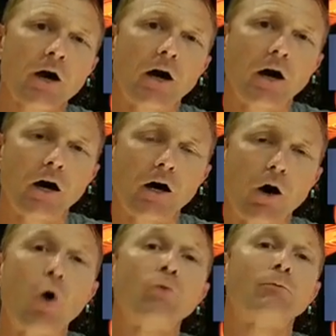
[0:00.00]

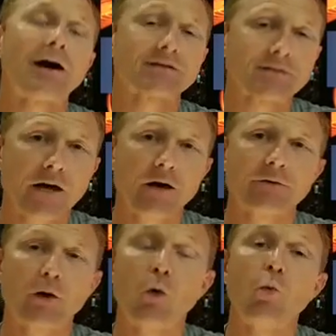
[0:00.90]
on myself
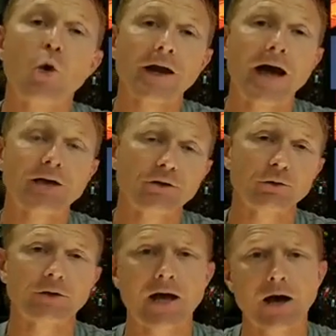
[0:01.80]
and on what I do
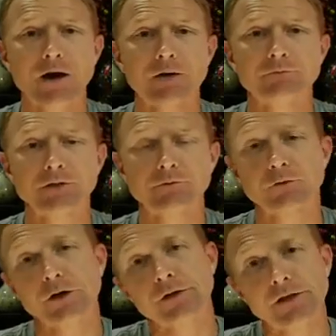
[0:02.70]
and how I'm
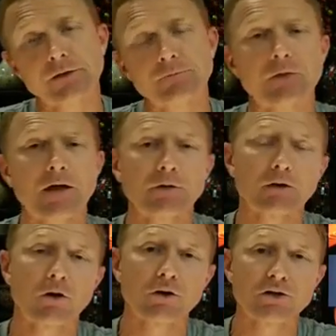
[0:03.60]
different than maybe a
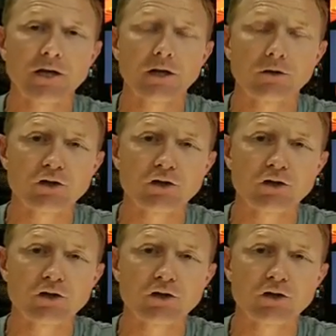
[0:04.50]
large-scale